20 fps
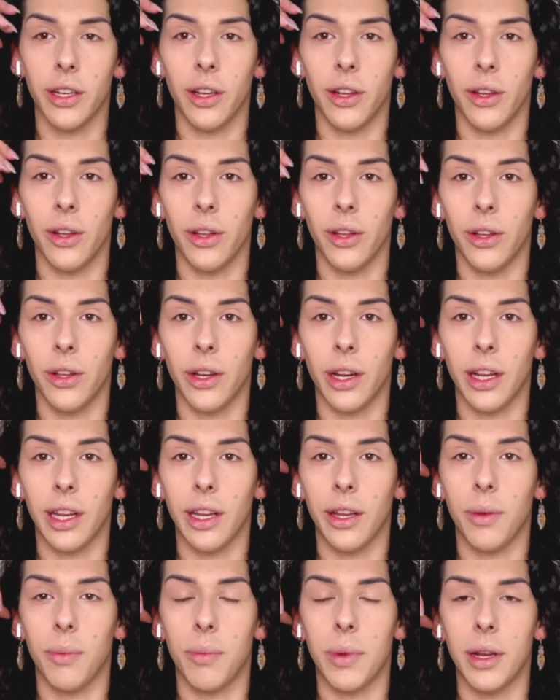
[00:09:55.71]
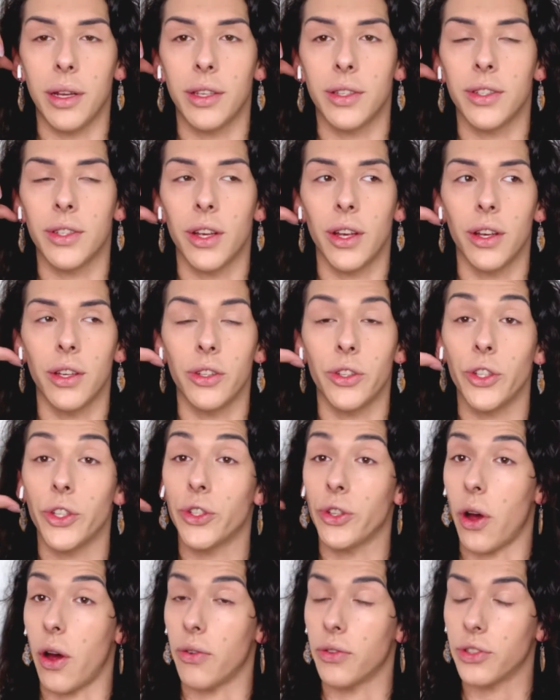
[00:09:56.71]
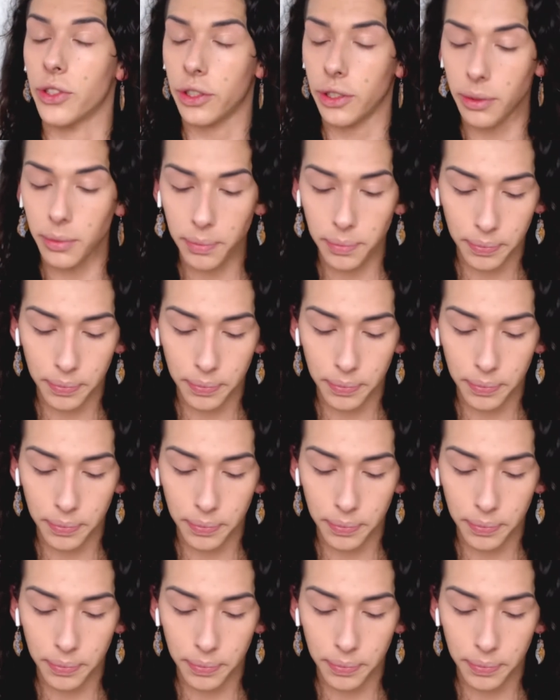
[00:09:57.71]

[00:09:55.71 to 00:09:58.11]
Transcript: look a little bit softer.